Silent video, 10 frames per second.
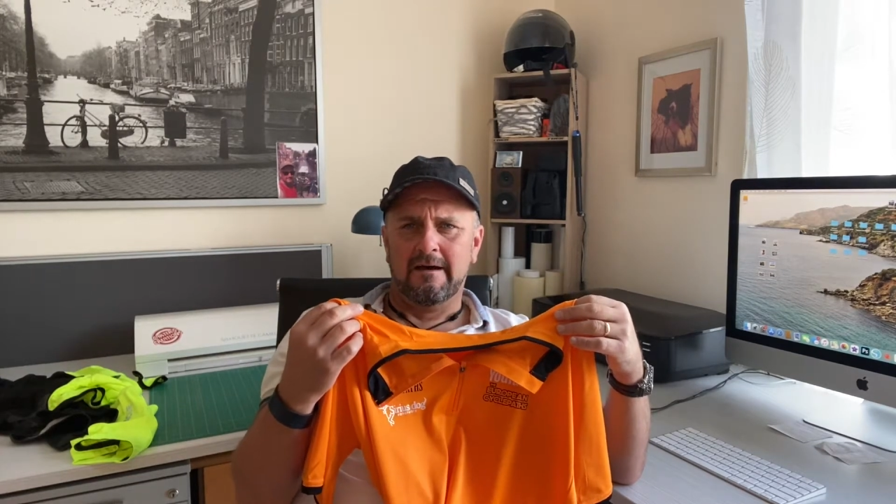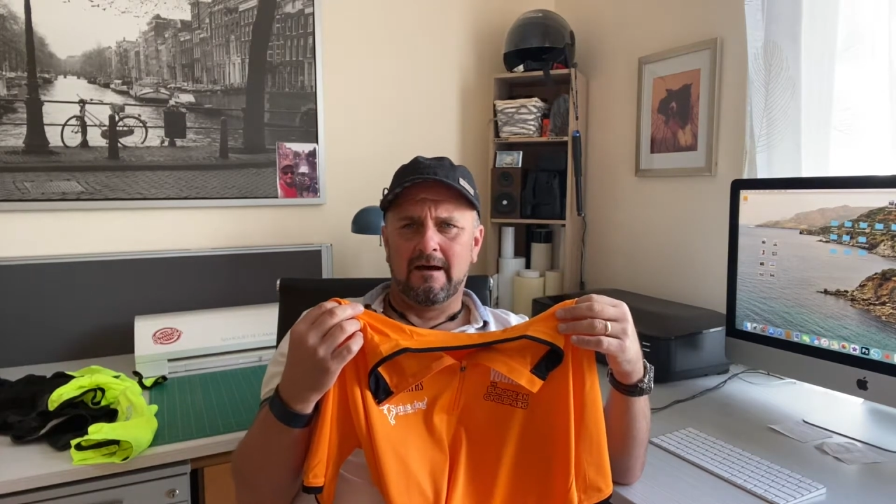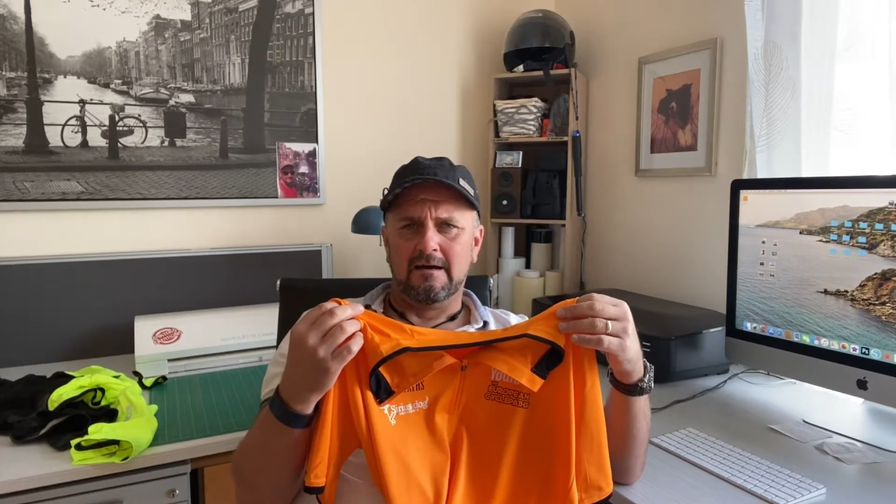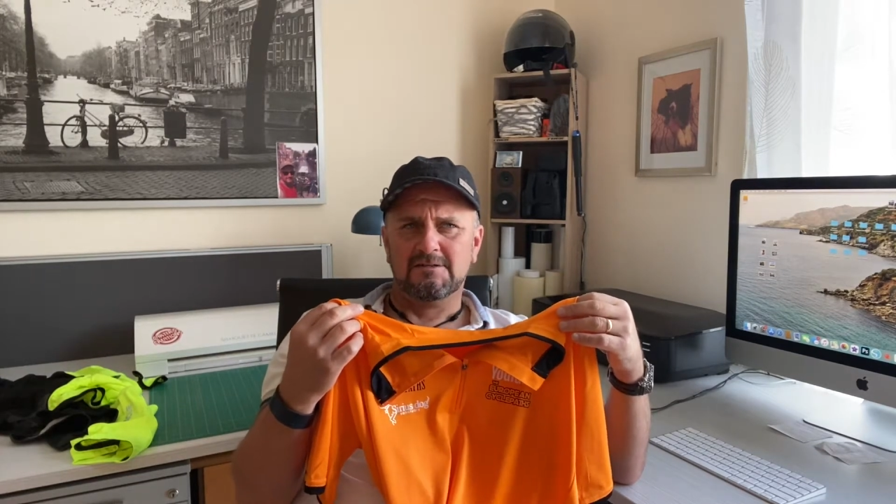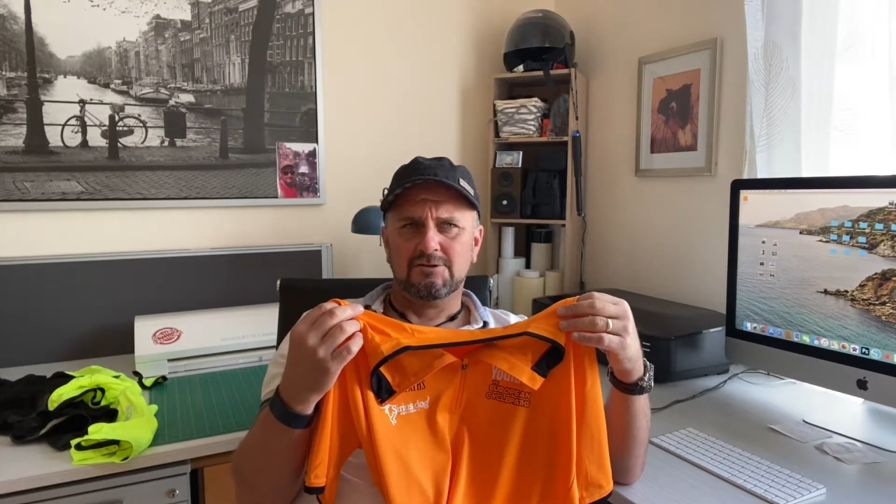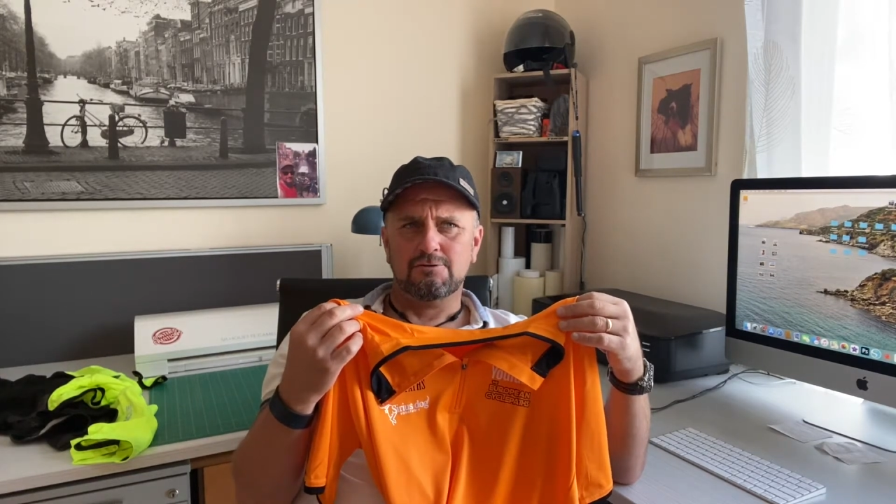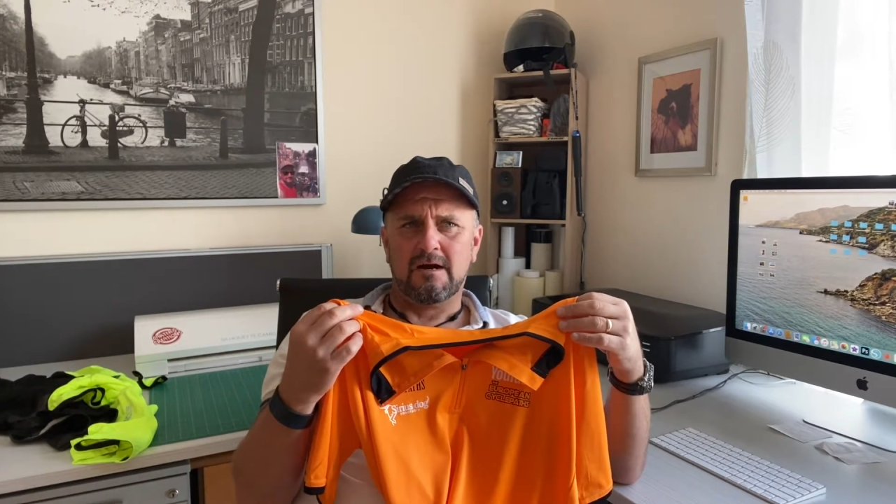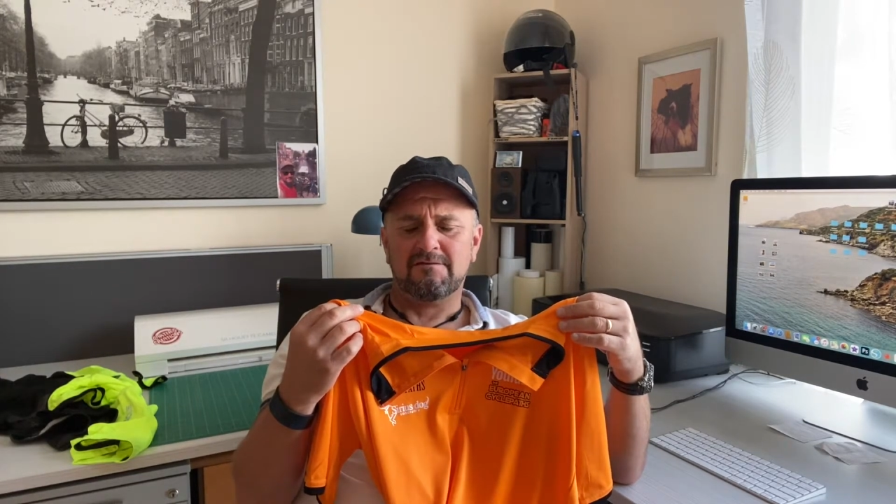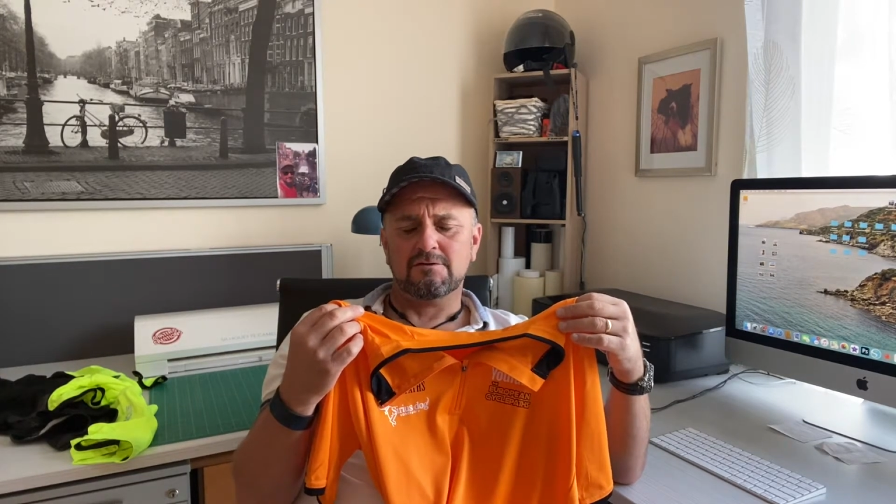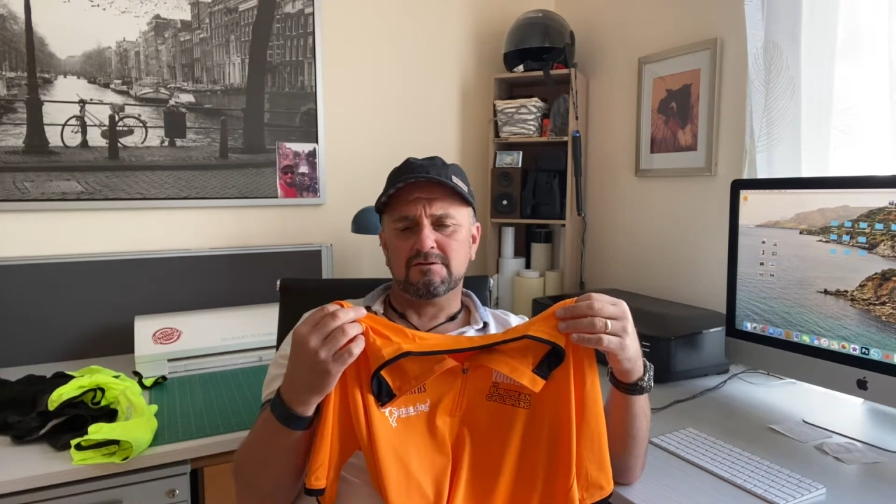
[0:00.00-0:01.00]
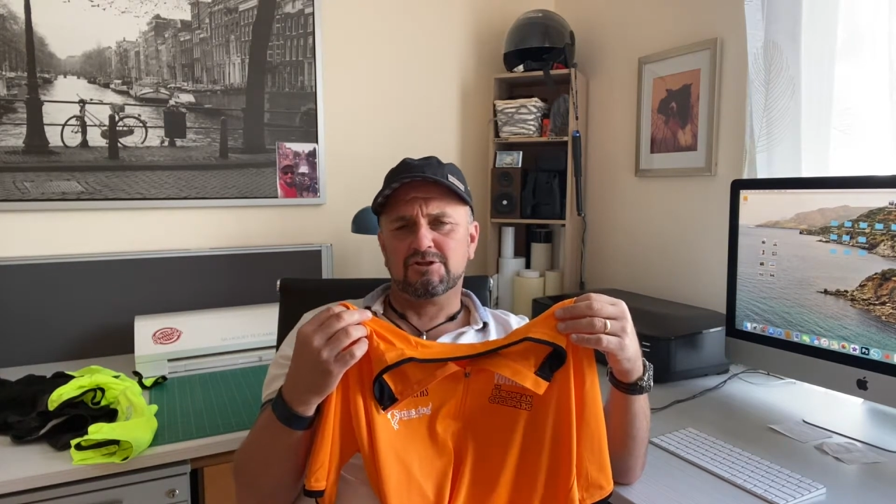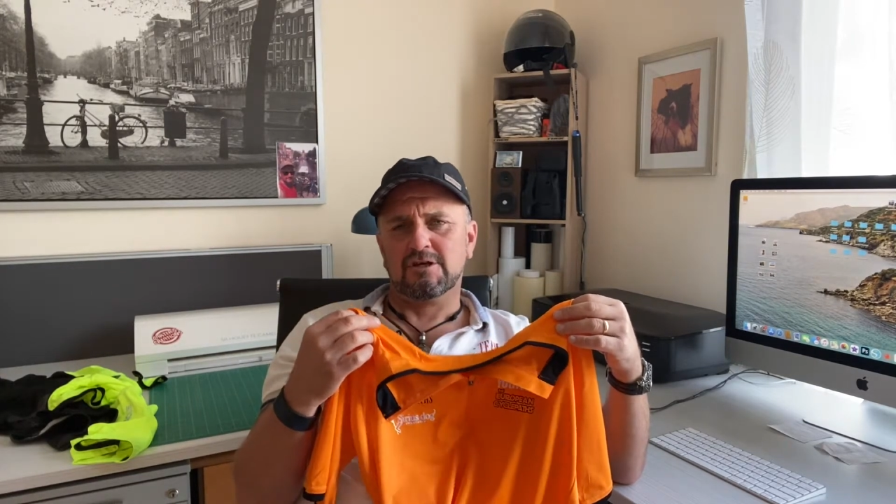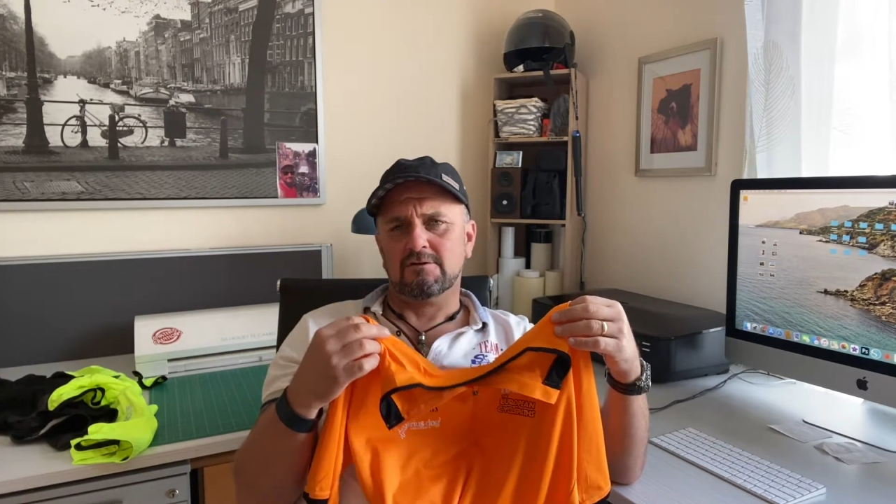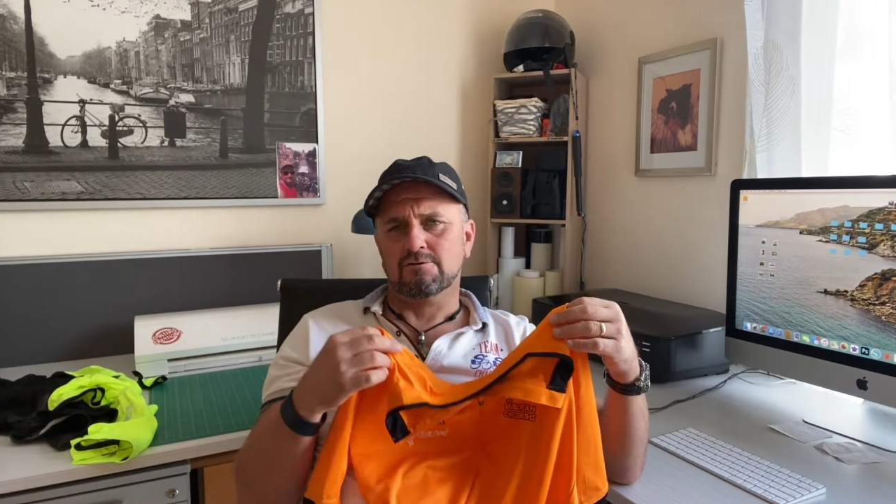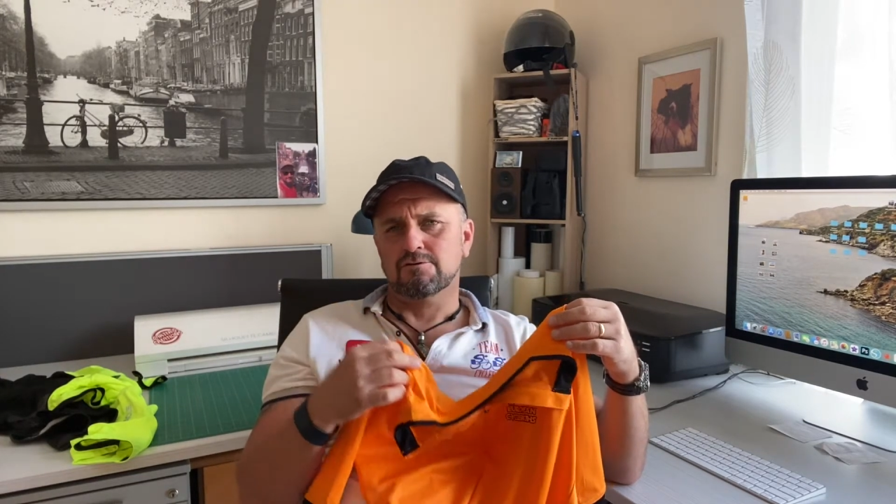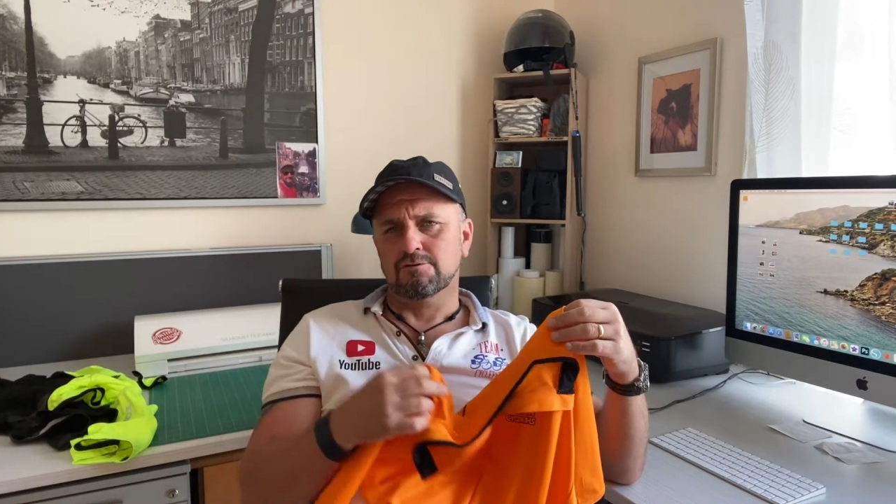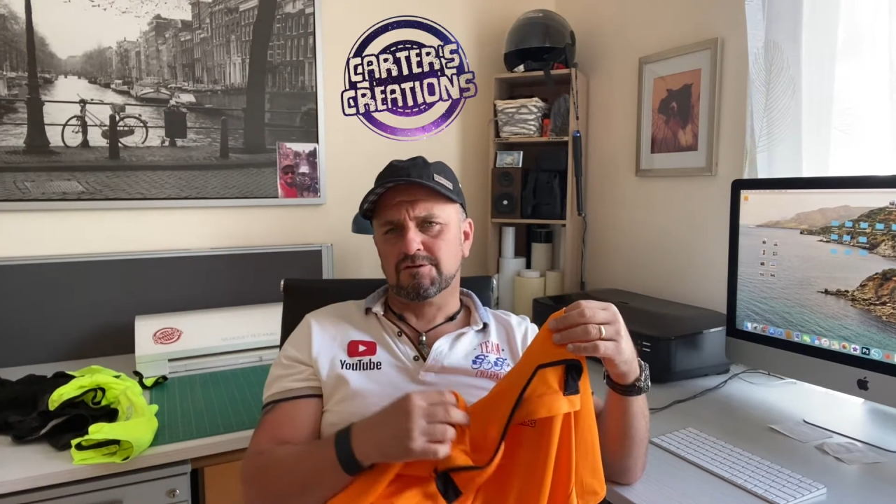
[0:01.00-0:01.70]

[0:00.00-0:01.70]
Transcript: I do have another channel called